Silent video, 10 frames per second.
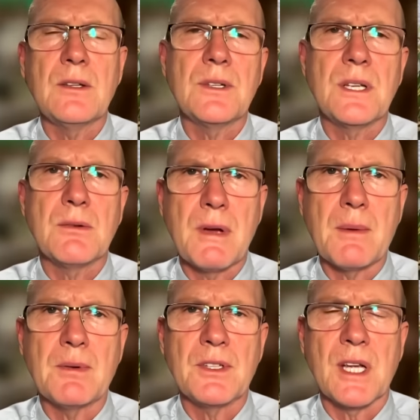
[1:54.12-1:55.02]
see
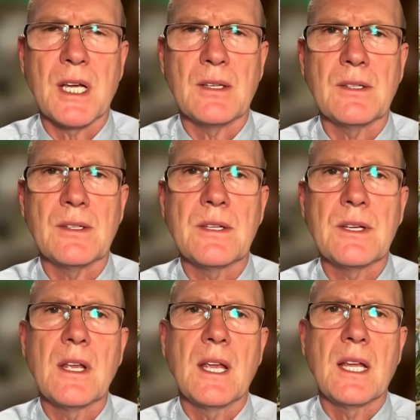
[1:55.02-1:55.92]
rapid changes
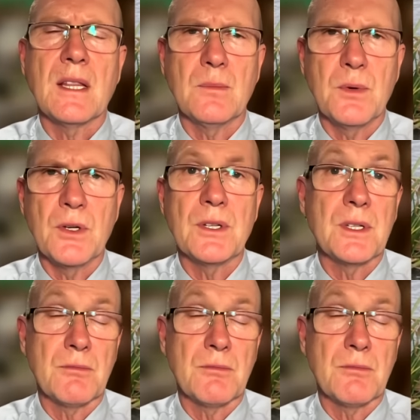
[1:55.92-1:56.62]
in the birds and